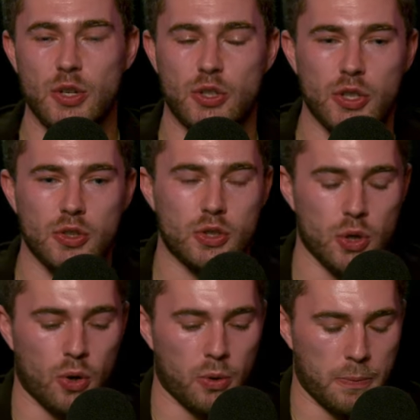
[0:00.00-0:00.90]
you should
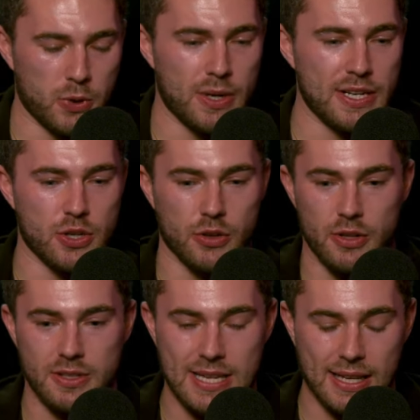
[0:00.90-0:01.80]
talk between each other
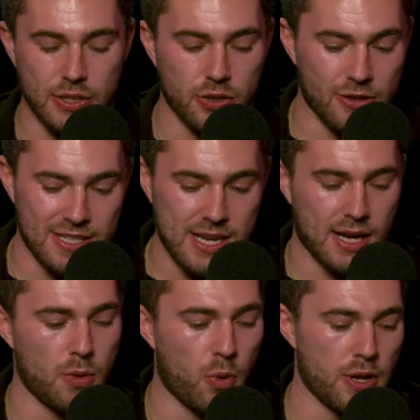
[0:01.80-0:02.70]
and tell each other
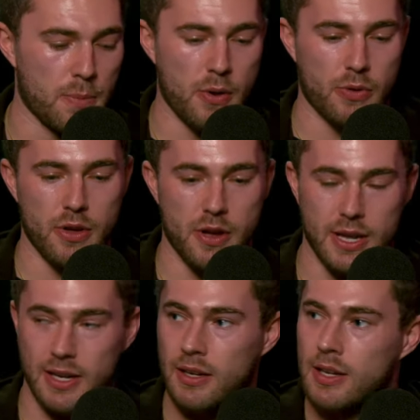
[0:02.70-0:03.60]
exactly what you're both
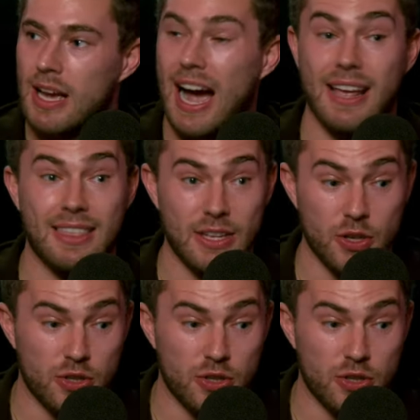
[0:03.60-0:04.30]
earning? I think you